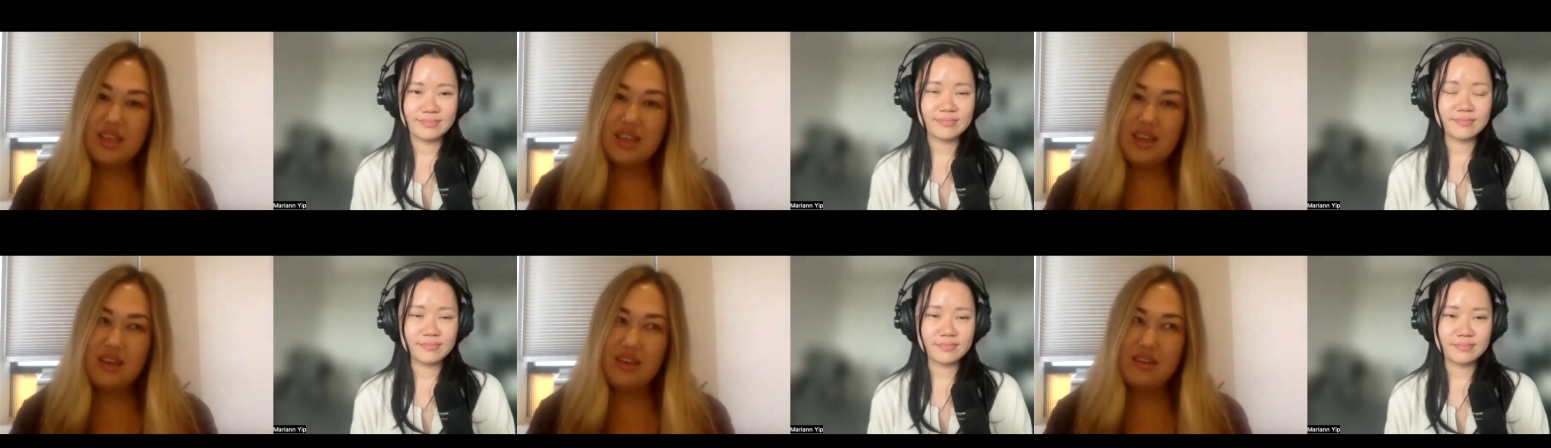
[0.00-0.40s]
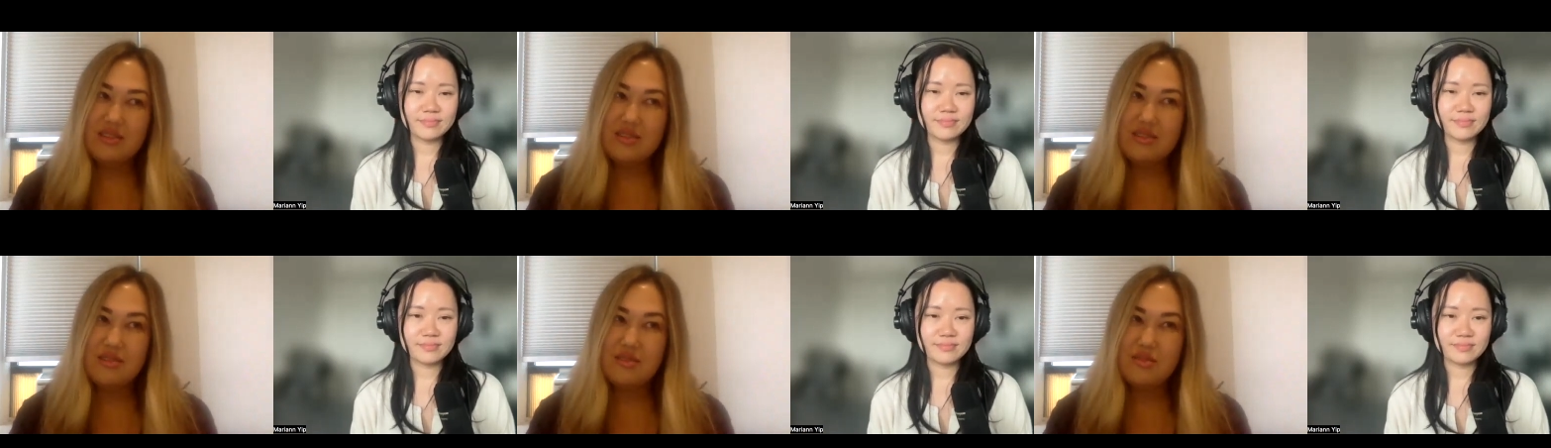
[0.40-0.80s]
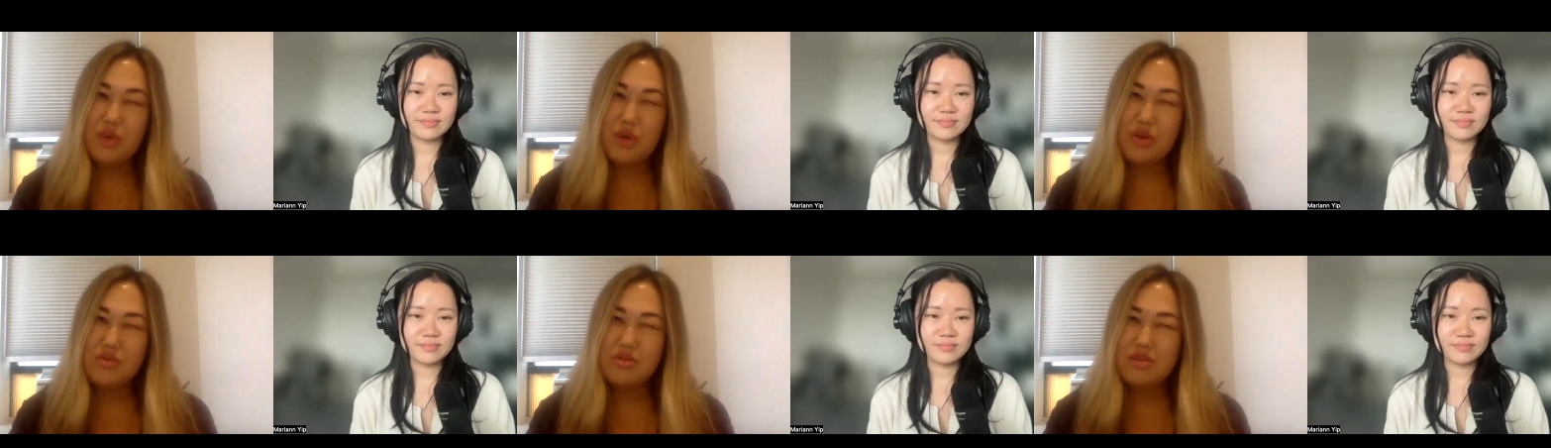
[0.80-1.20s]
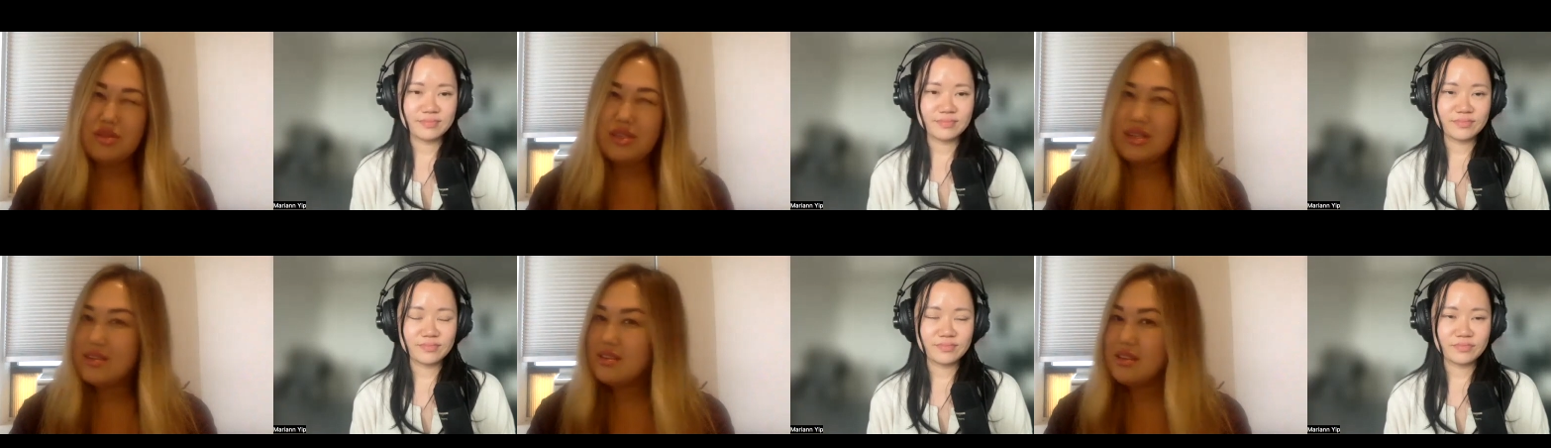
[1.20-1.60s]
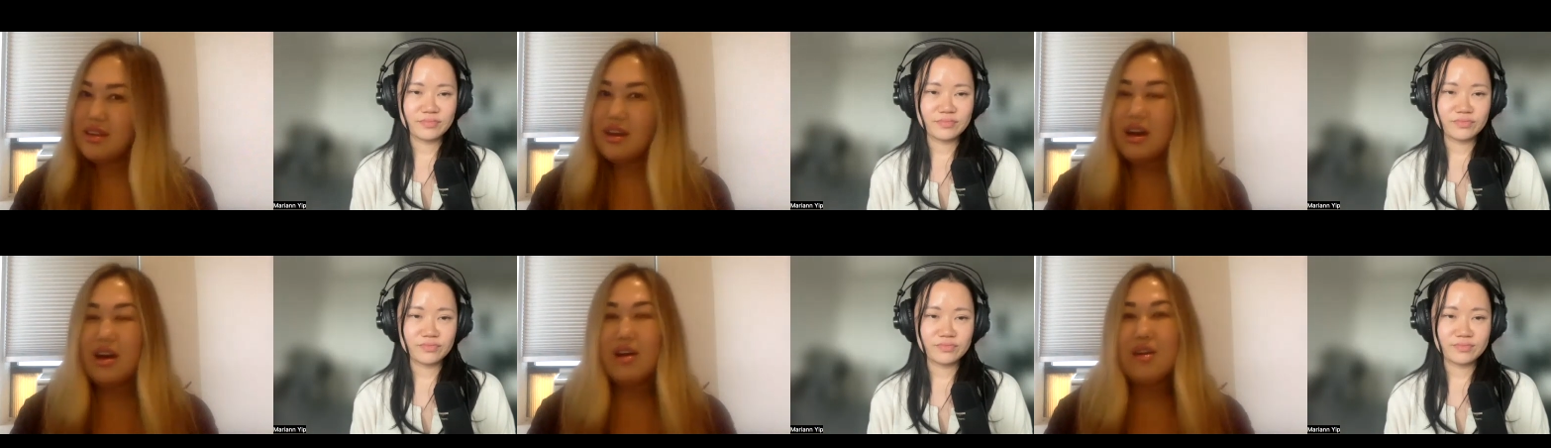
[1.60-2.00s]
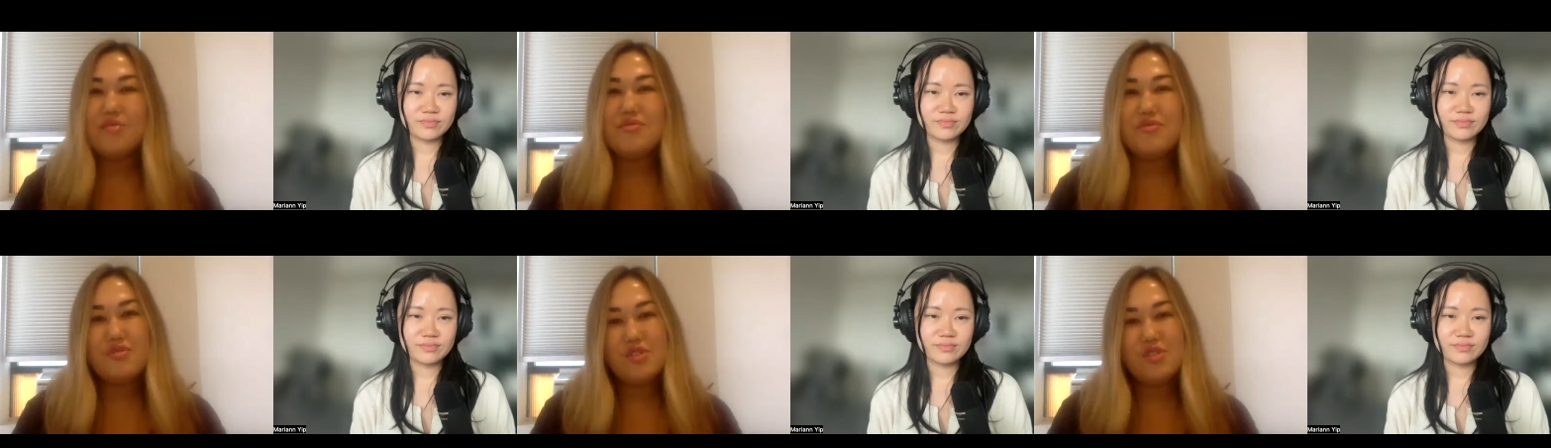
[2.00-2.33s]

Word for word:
Speaker 1: and about six and a half